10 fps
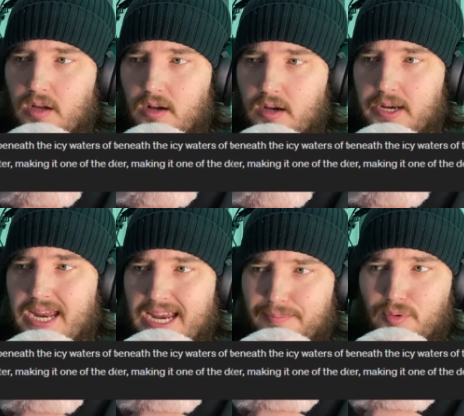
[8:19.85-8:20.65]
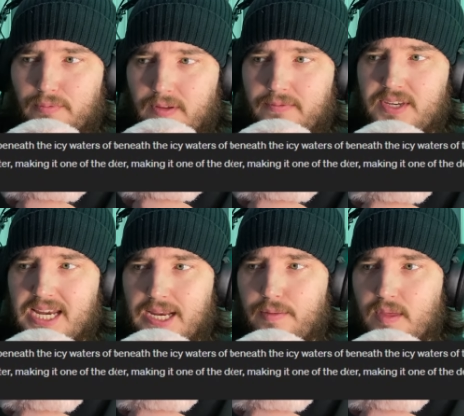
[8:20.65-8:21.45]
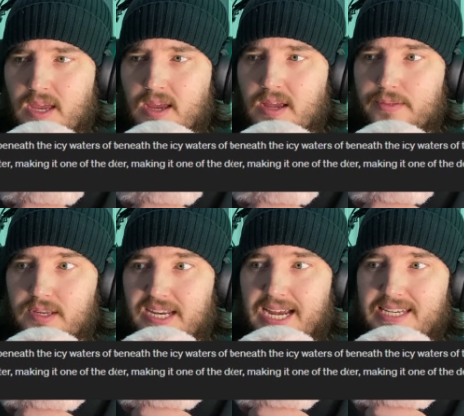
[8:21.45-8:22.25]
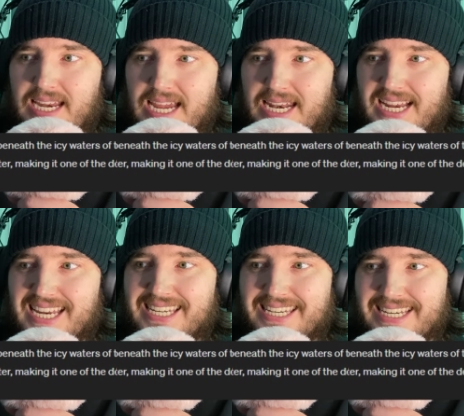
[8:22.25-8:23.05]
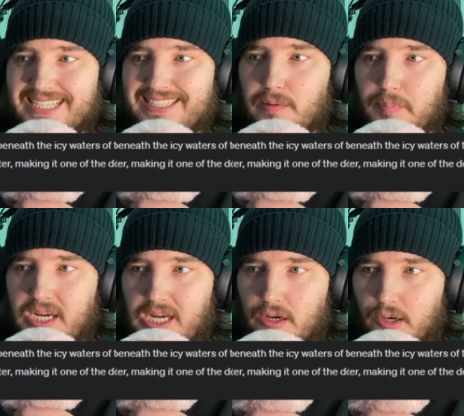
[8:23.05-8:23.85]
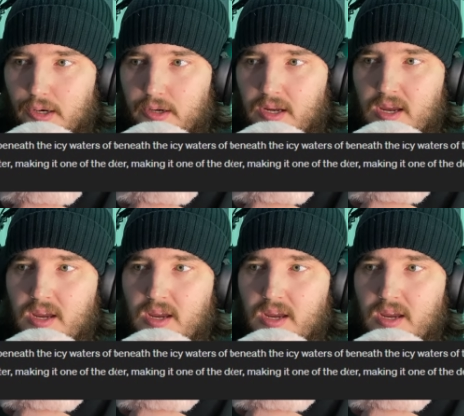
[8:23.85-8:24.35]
on April 15th, the Titanic disappeared